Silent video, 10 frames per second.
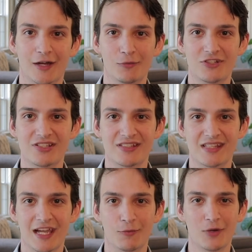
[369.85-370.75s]
which is
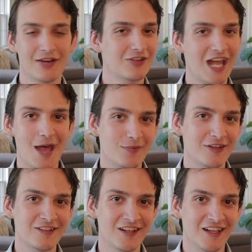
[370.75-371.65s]
that whatever
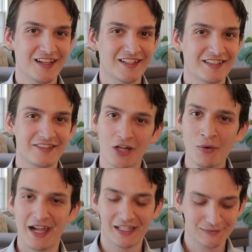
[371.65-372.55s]
happened to
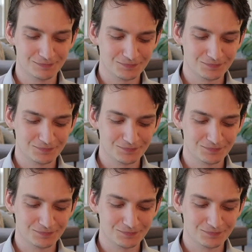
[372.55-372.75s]
Doeg.